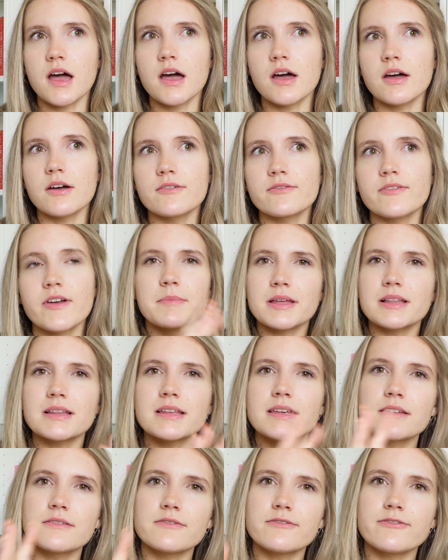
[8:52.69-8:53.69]
of
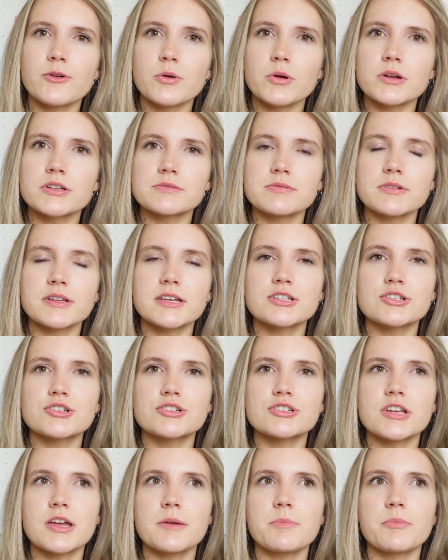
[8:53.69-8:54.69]
Millie and Ford's
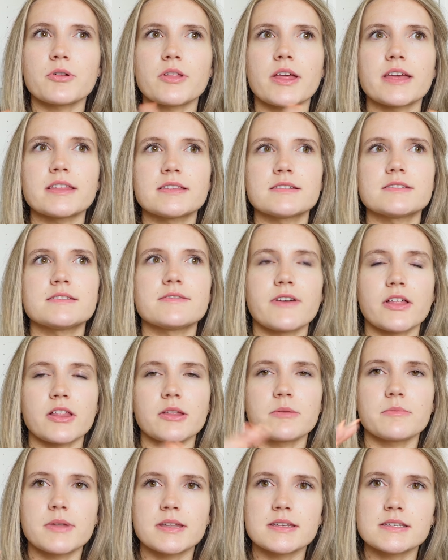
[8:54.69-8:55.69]
relationship or like the
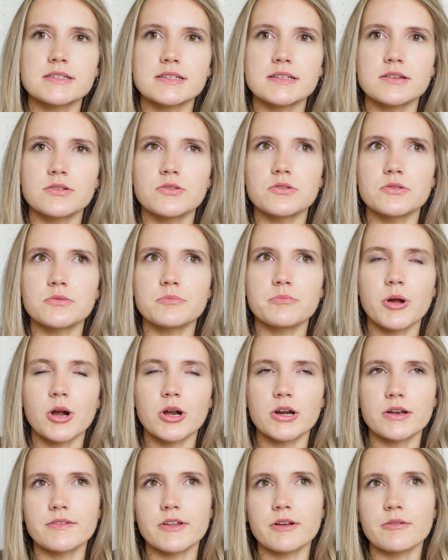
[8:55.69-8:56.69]
developmental
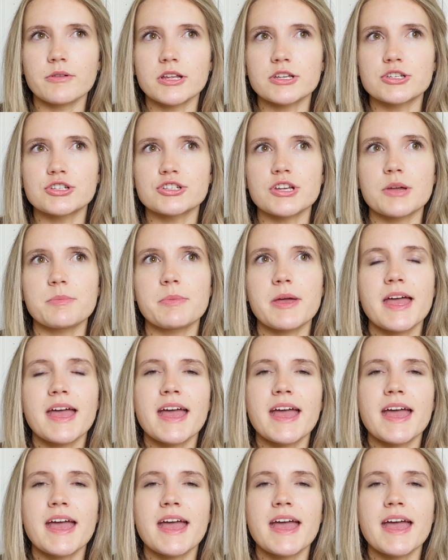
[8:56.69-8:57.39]
part of their relationship